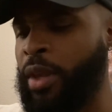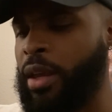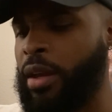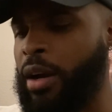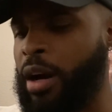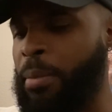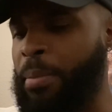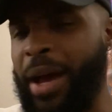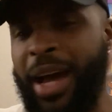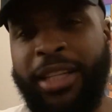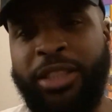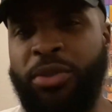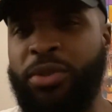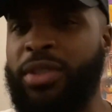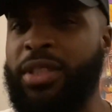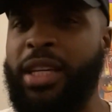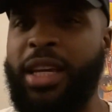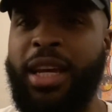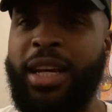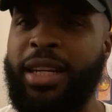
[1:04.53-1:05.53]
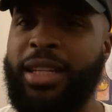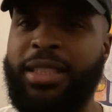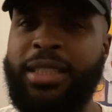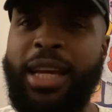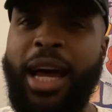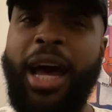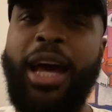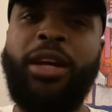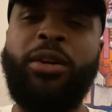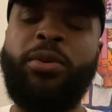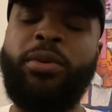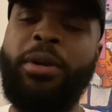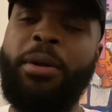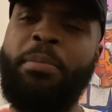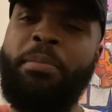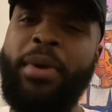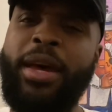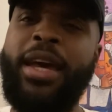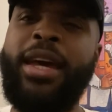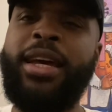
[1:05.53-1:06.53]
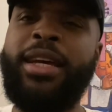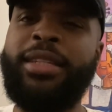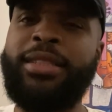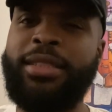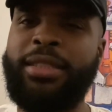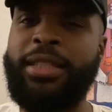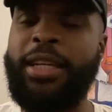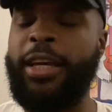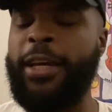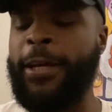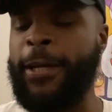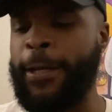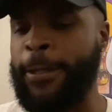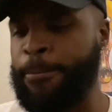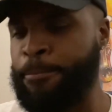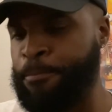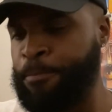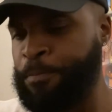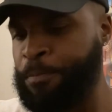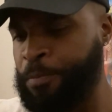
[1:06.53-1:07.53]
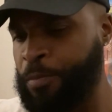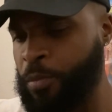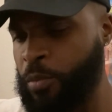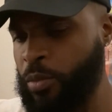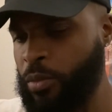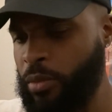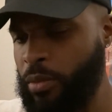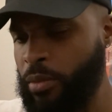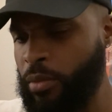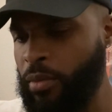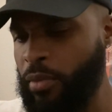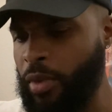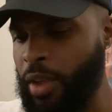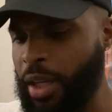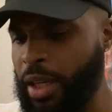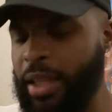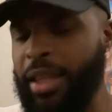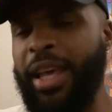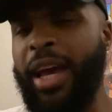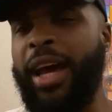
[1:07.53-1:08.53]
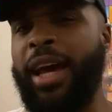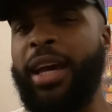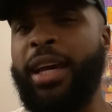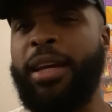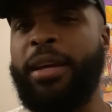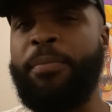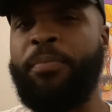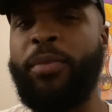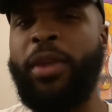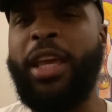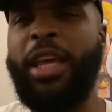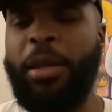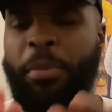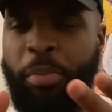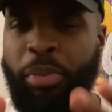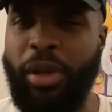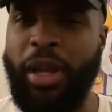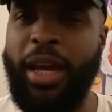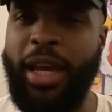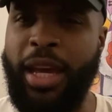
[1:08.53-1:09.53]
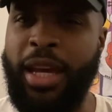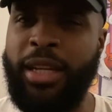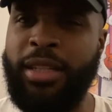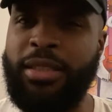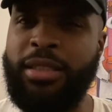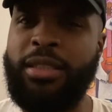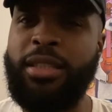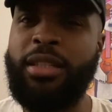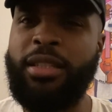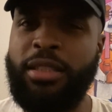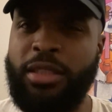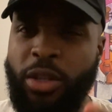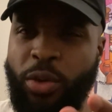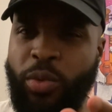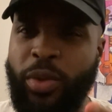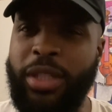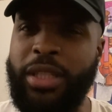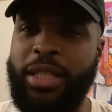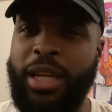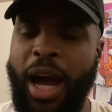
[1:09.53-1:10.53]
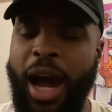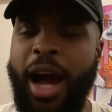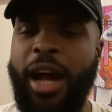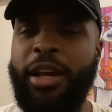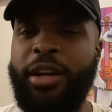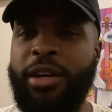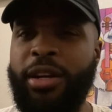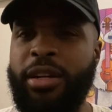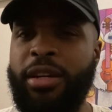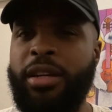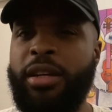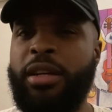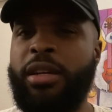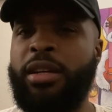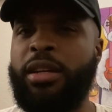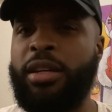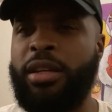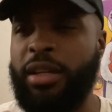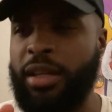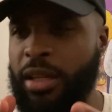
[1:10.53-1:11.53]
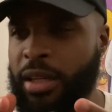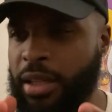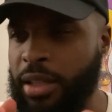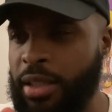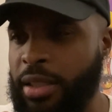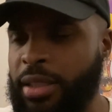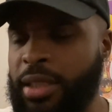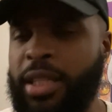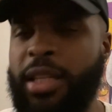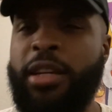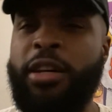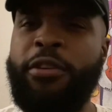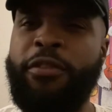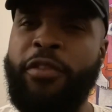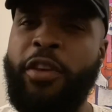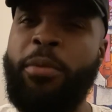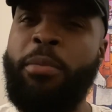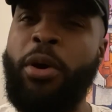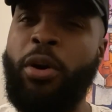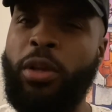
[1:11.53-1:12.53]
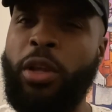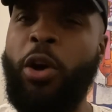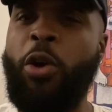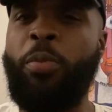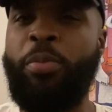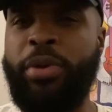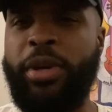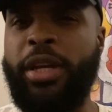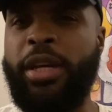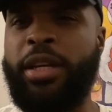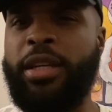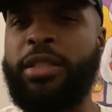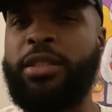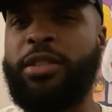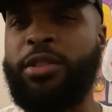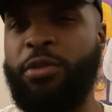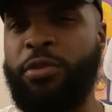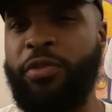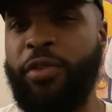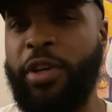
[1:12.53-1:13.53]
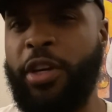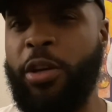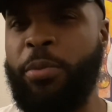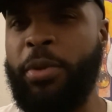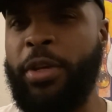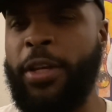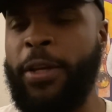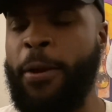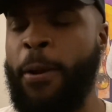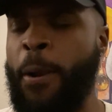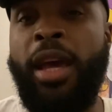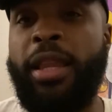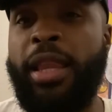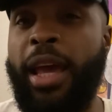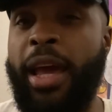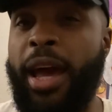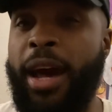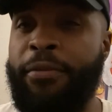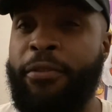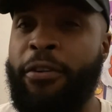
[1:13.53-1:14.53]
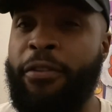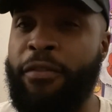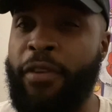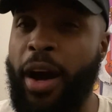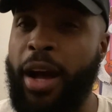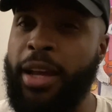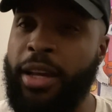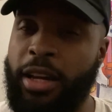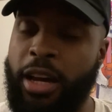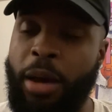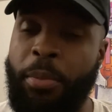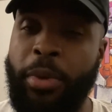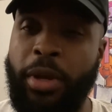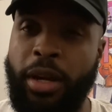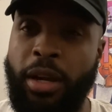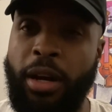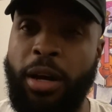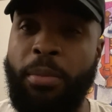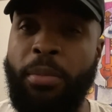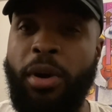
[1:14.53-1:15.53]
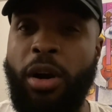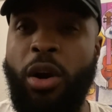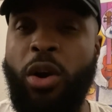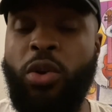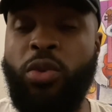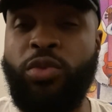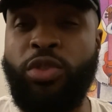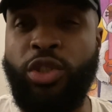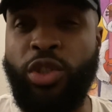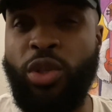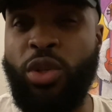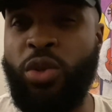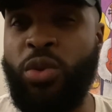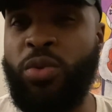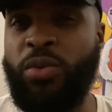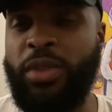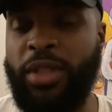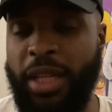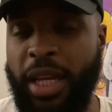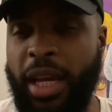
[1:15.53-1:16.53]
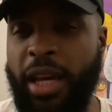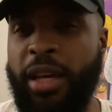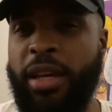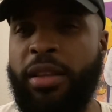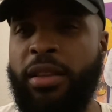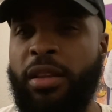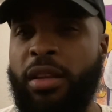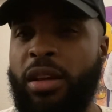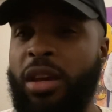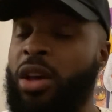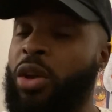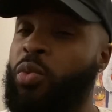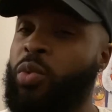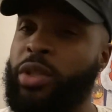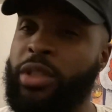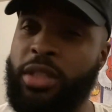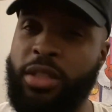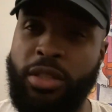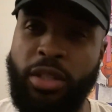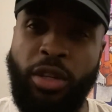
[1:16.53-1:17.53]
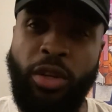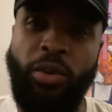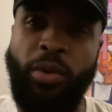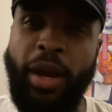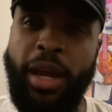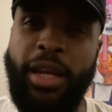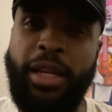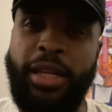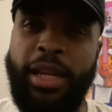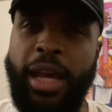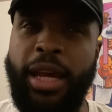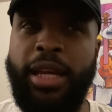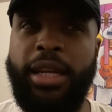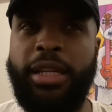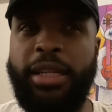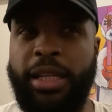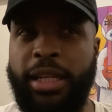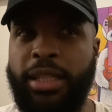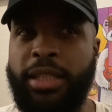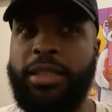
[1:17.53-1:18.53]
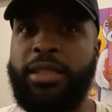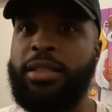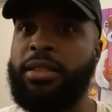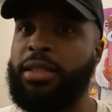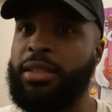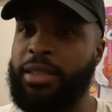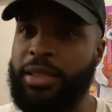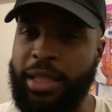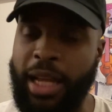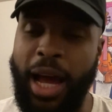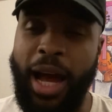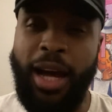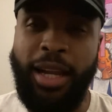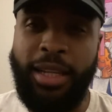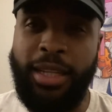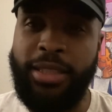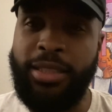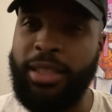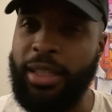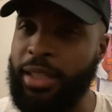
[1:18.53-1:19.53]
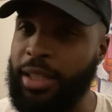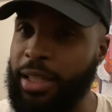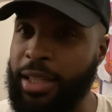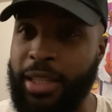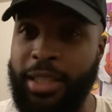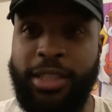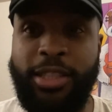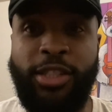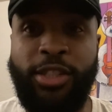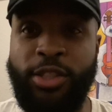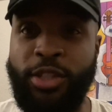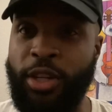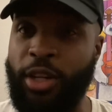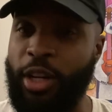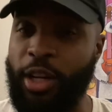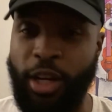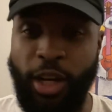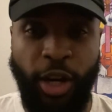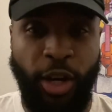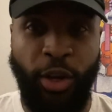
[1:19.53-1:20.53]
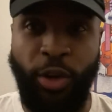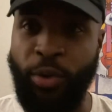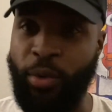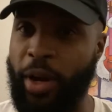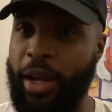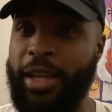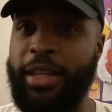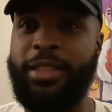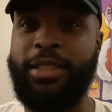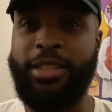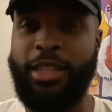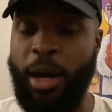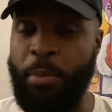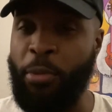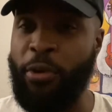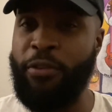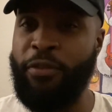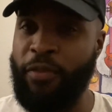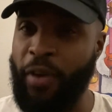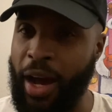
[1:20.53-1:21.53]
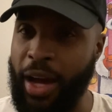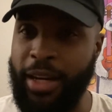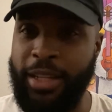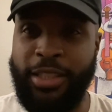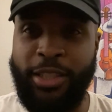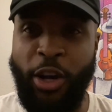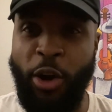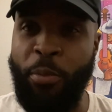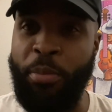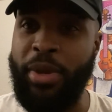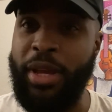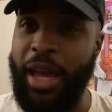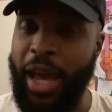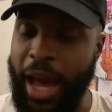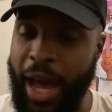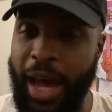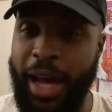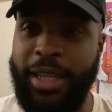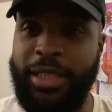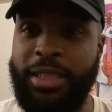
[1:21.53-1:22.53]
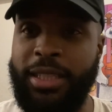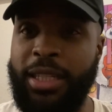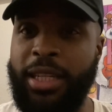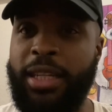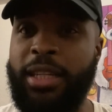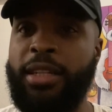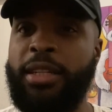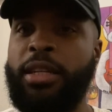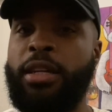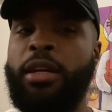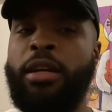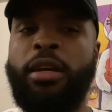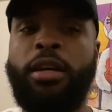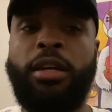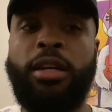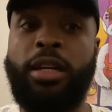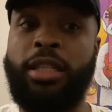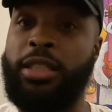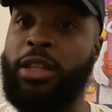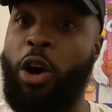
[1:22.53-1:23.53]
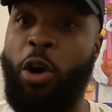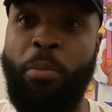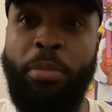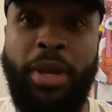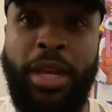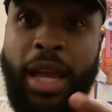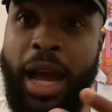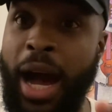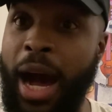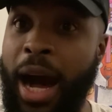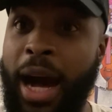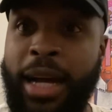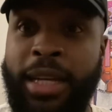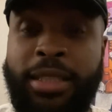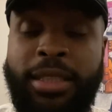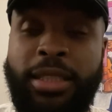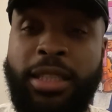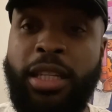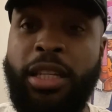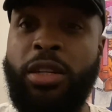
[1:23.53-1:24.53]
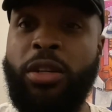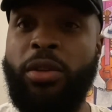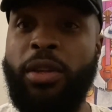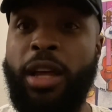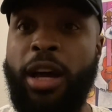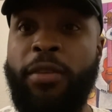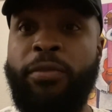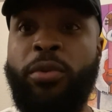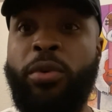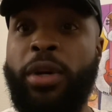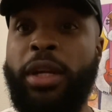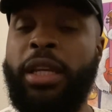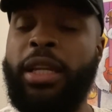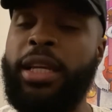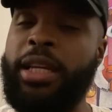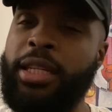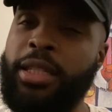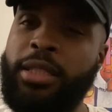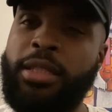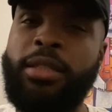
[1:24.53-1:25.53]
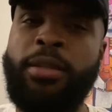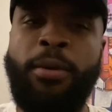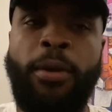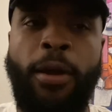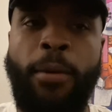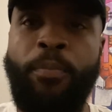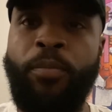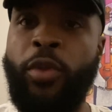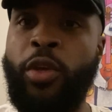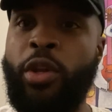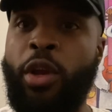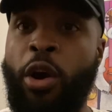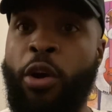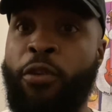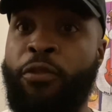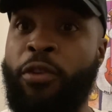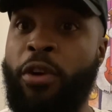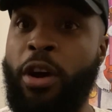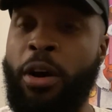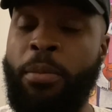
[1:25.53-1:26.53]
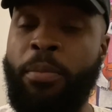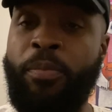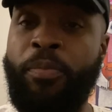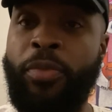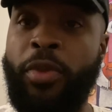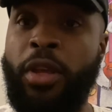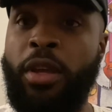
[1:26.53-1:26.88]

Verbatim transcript: um, as you see in the title, the man said that he planned to retire Teofimo Lopez. You feel me? They have a fight coming up on June 10th which is a great date. This stylistically, this is a, a great summer fight. It's gonna be action. It's gonna be high skill level, at least, you know, from